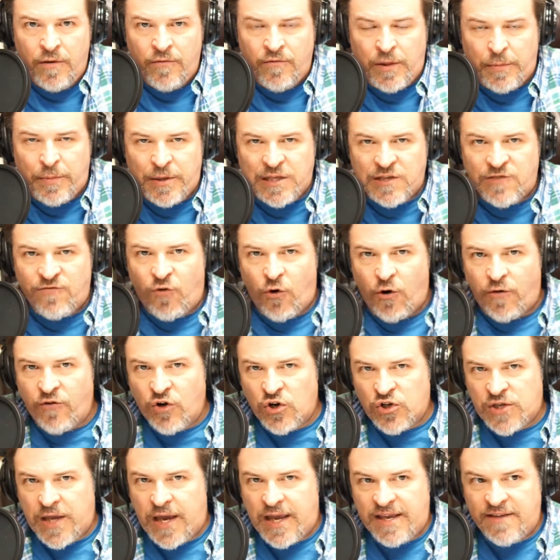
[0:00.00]
Philippians 4
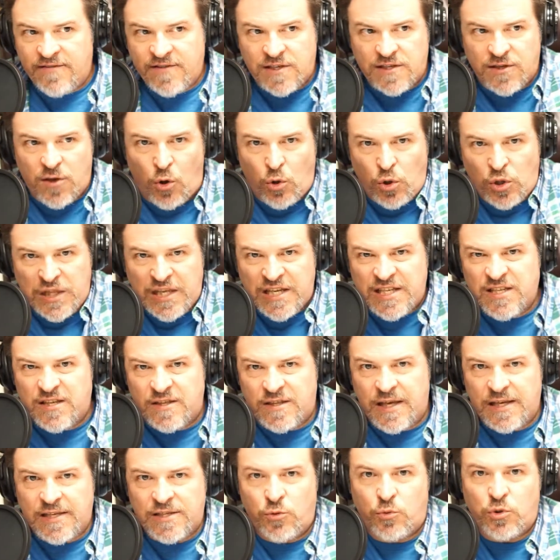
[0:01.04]
verse 8 gives us a whole list of
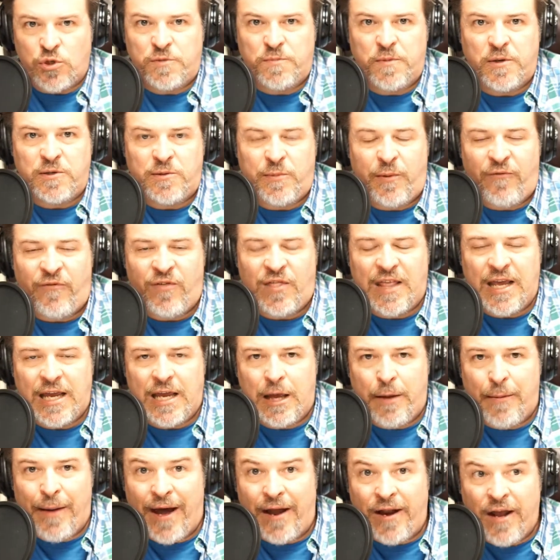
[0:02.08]
things that we're supposed to be
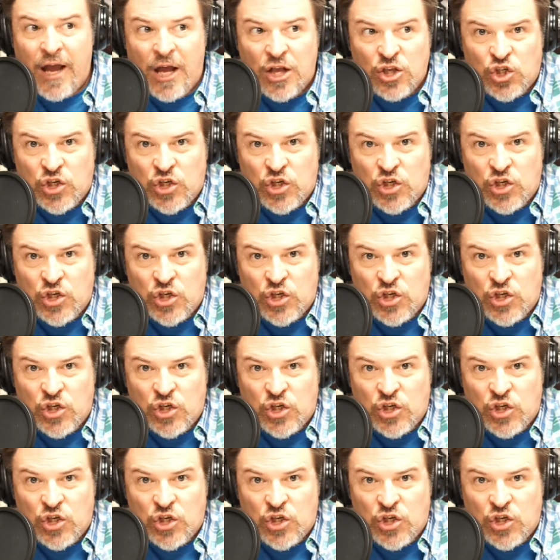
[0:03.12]
thinking about.